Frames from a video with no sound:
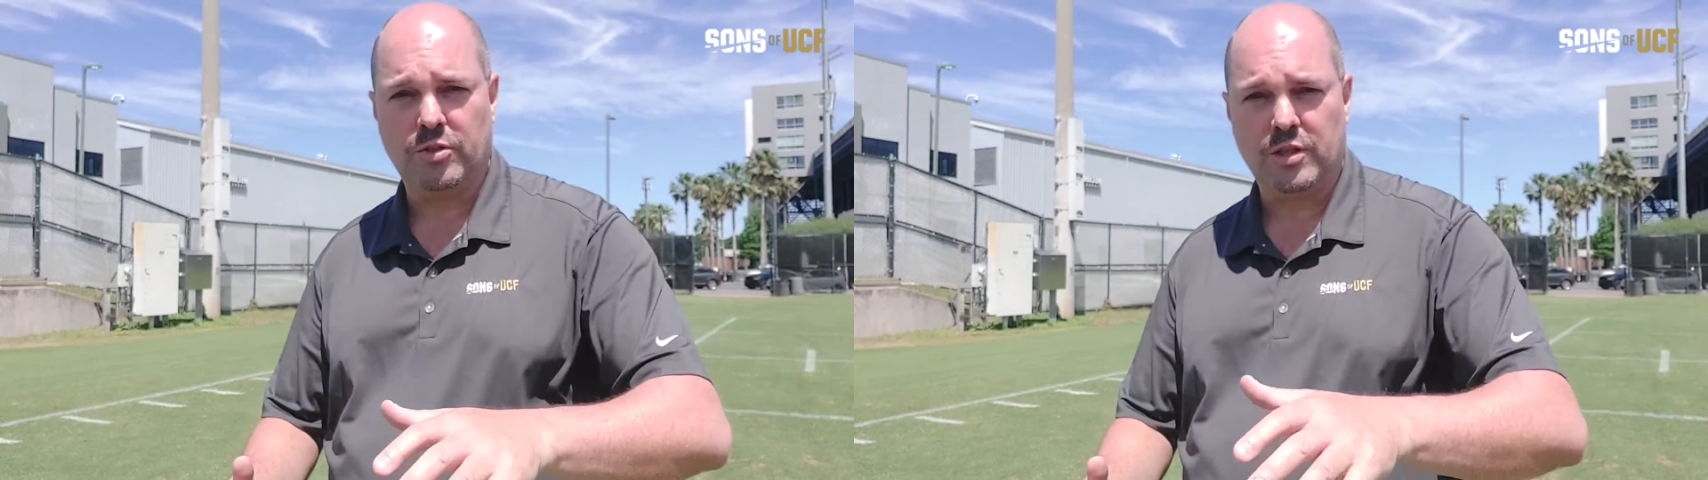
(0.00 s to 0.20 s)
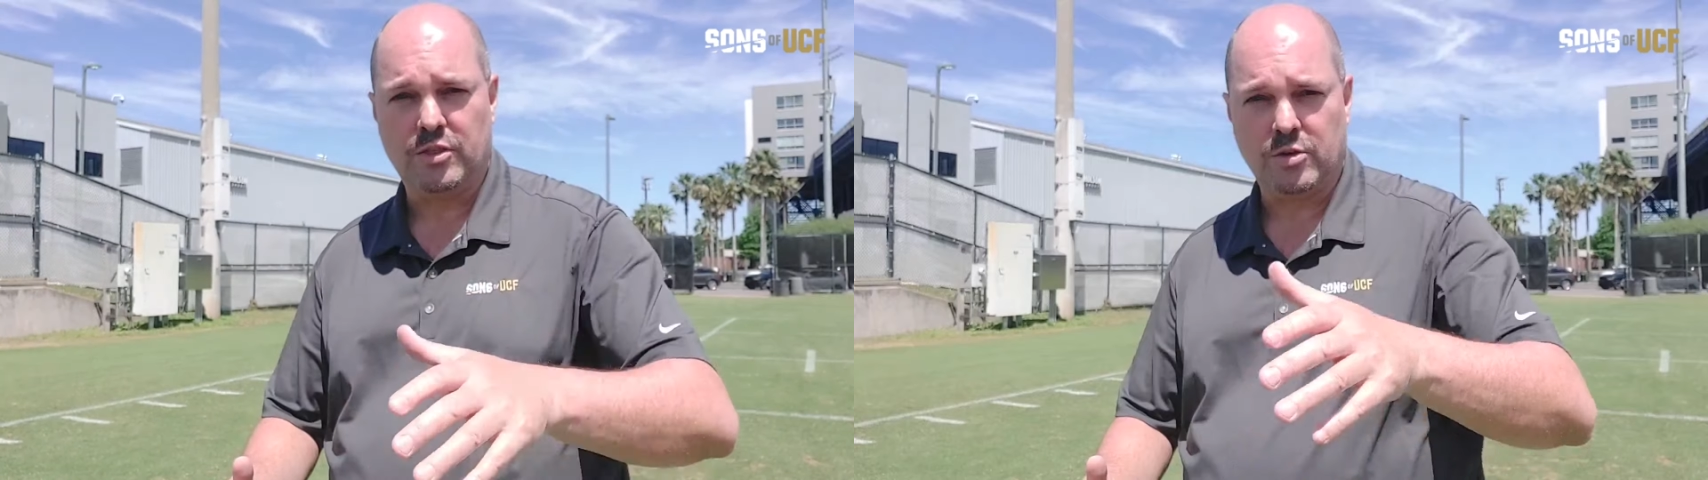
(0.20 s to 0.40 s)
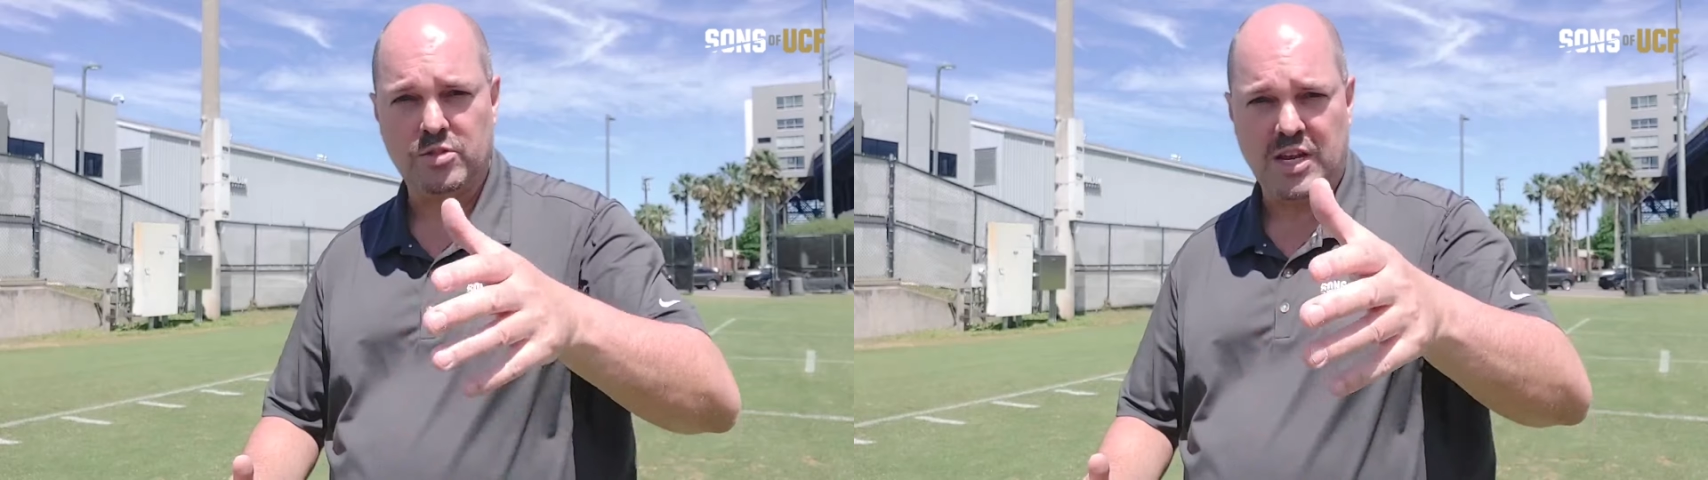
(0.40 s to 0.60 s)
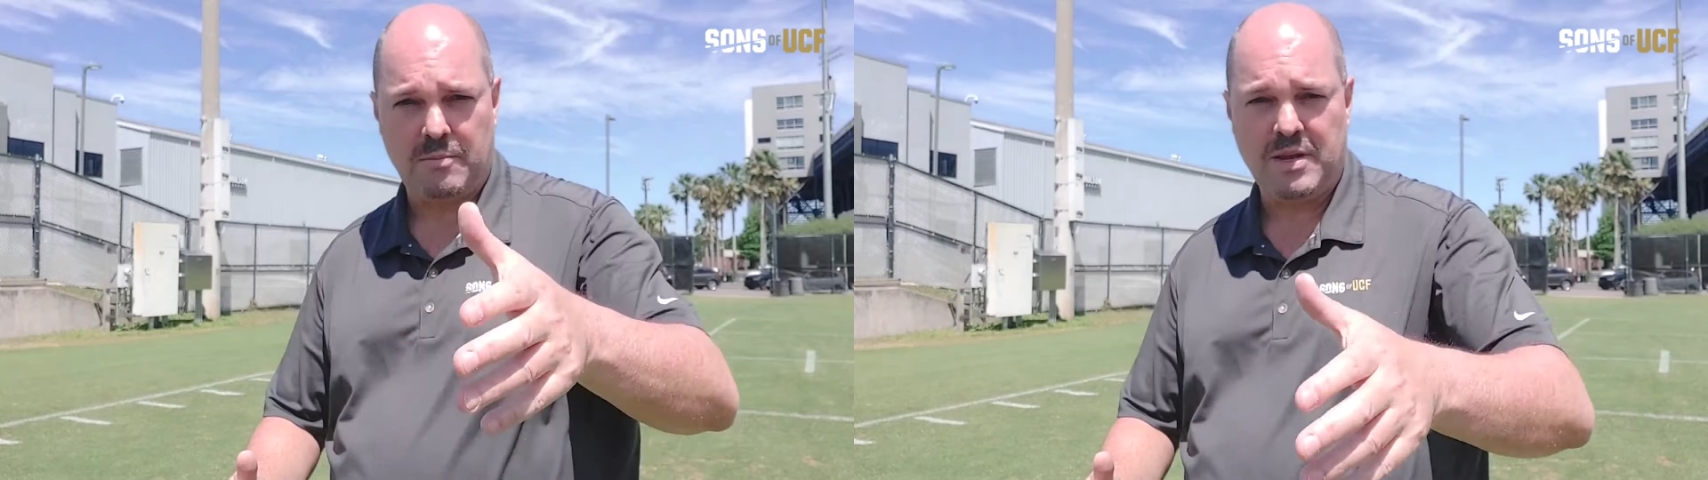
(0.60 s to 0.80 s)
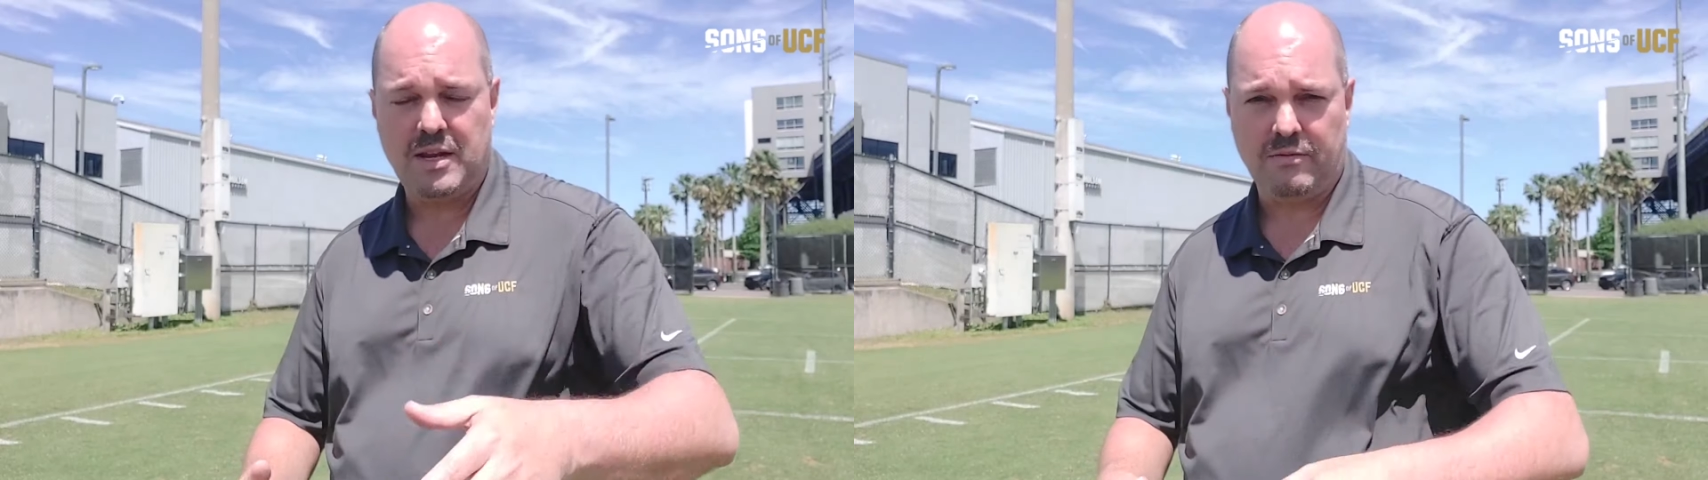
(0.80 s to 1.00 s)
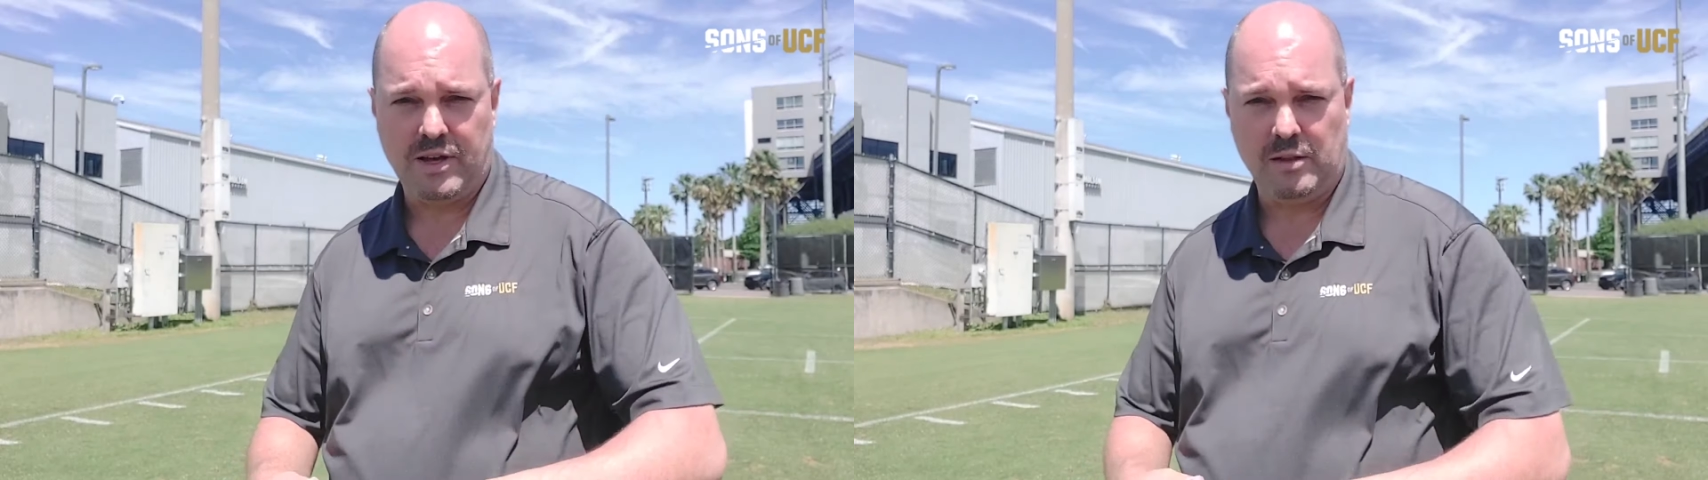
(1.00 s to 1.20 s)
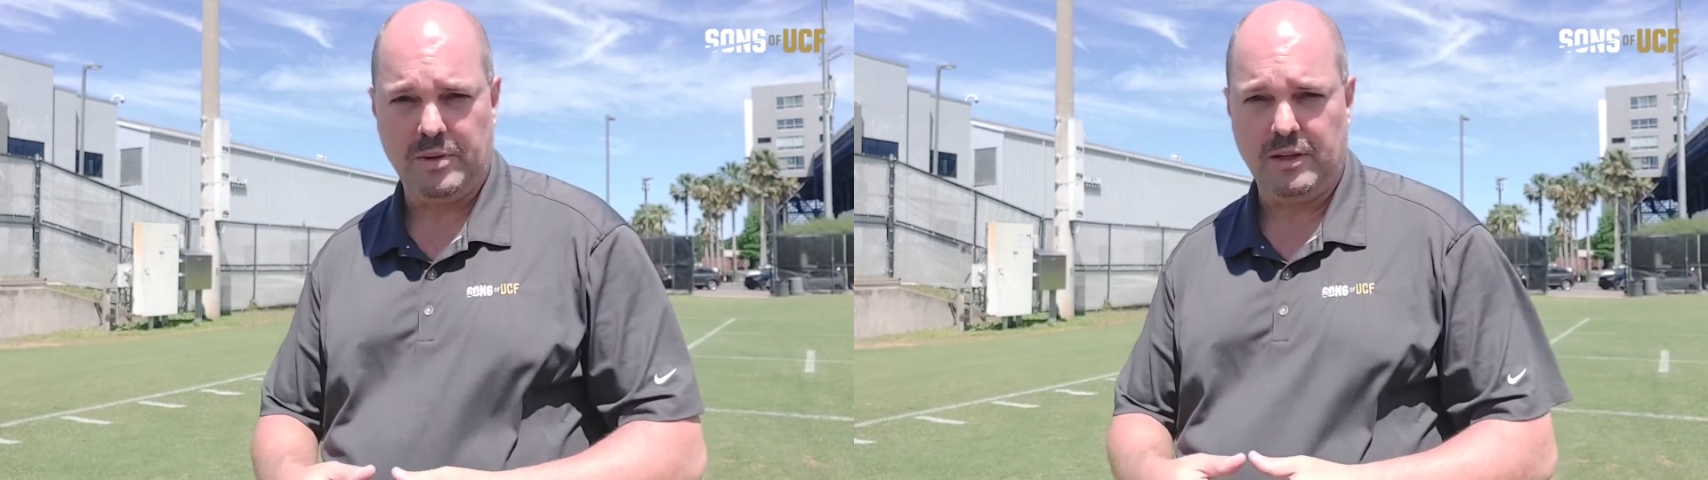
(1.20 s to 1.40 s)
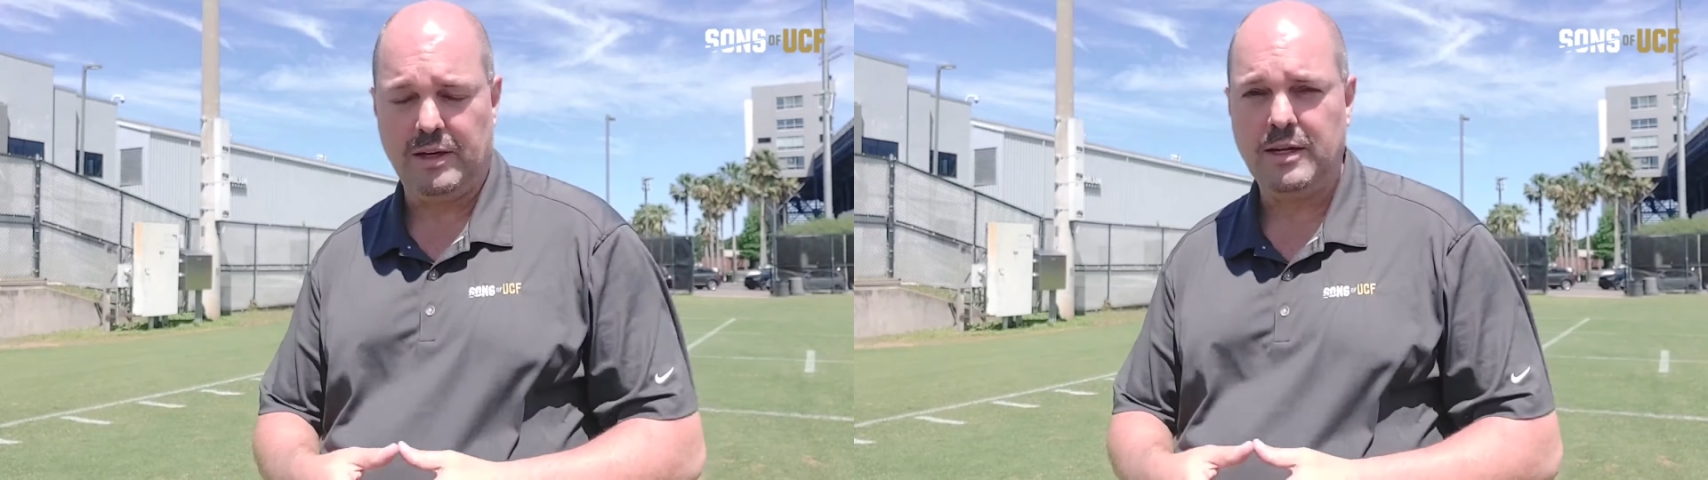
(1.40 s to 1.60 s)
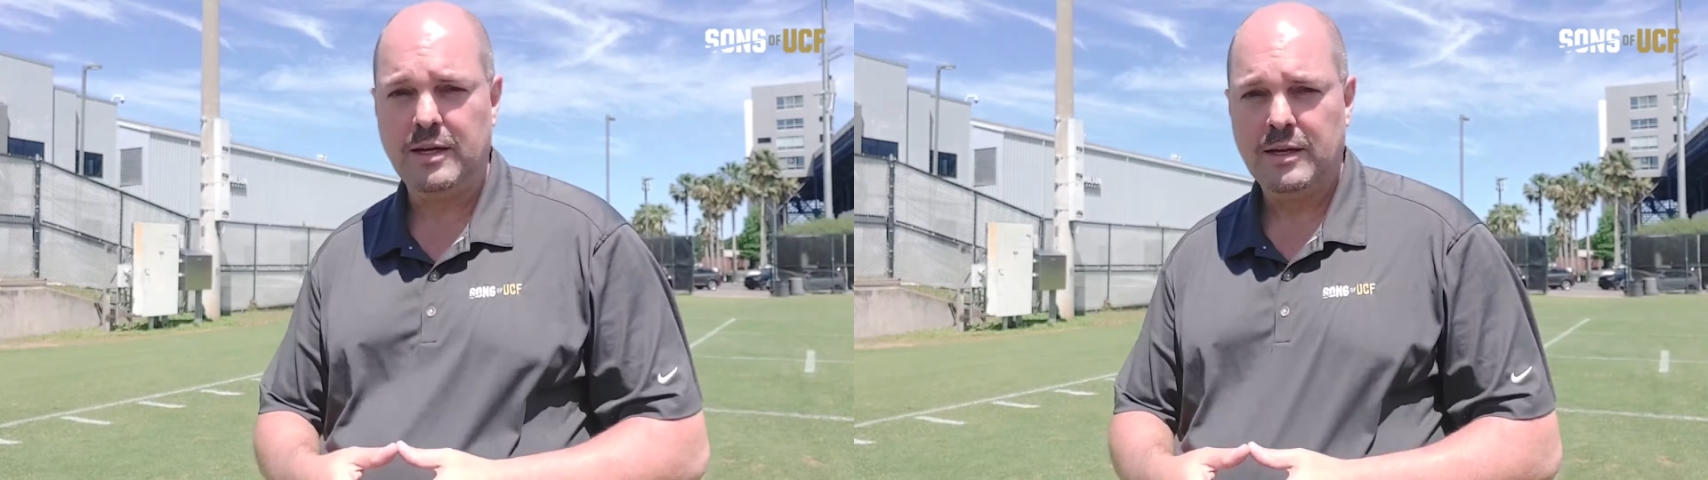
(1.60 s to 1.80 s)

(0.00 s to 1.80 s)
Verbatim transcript: the Thursday media availability,